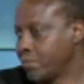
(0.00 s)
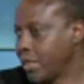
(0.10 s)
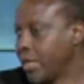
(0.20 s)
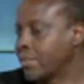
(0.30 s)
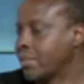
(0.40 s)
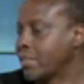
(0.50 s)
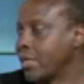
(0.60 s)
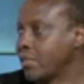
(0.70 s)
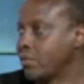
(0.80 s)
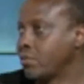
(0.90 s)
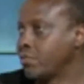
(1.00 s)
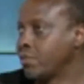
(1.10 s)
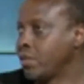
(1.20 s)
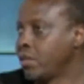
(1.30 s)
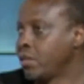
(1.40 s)
exercise with
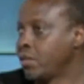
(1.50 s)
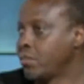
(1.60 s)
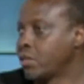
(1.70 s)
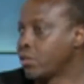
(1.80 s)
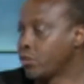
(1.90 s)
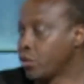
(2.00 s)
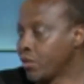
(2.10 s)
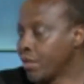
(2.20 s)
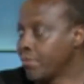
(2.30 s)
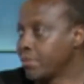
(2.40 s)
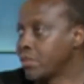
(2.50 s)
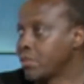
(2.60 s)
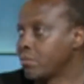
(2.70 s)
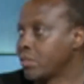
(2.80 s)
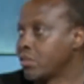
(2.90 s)
the Minister of Local
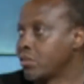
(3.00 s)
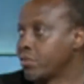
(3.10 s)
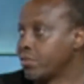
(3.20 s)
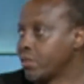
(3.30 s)
Government, Minister of